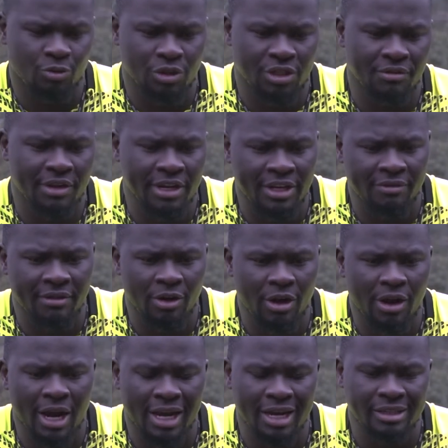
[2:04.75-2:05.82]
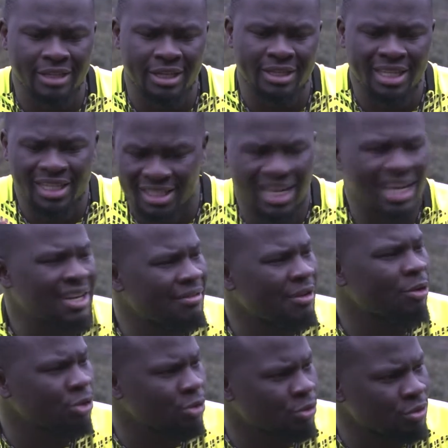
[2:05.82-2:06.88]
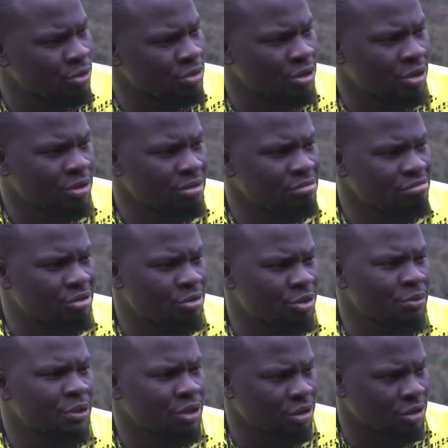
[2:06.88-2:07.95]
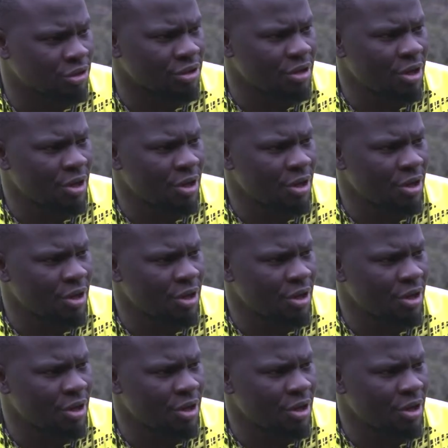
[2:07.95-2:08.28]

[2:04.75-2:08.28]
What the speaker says: whatever there are things I never got to, you know, to be taught